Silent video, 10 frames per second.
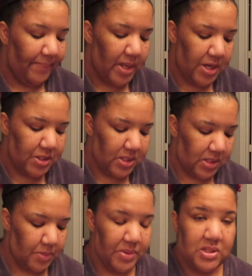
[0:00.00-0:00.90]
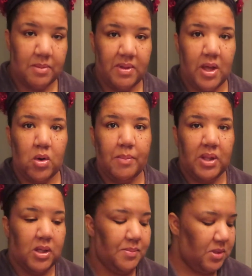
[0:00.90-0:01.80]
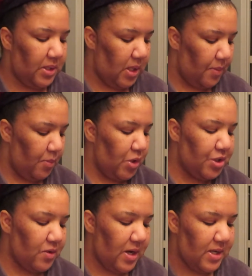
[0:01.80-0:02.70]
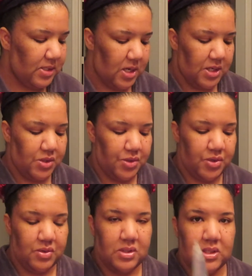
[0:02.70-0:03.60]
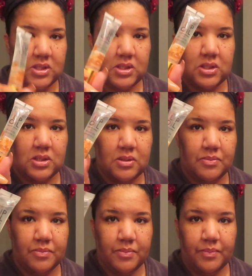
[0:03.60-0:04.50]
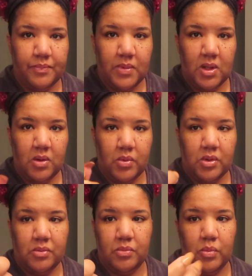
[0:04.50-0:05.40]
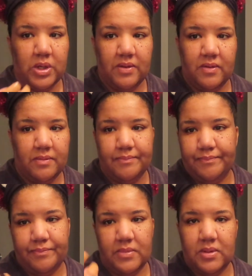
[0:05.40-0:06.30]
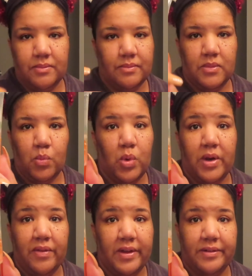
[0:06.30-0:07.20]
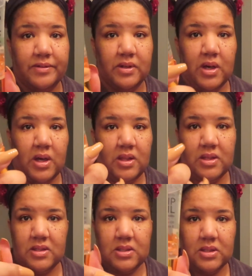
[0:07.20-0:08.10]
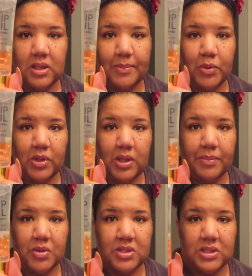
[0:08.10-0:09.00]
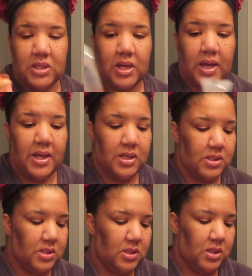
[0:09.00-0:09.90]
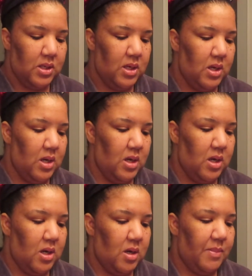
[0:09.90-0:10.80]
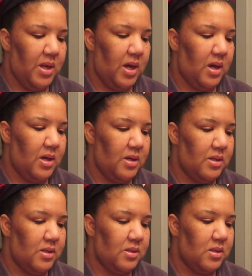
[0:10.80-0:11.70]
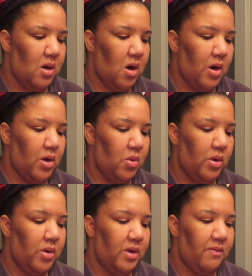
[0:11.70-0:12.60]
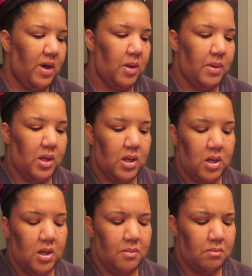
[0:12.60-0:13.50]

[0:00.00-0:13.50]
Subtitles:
I just like to put some of that on my lips to keep it moisturized, and I do use this, well, one of these. This is the lip oil I'm using tonight. It has argan oil and vitamin E.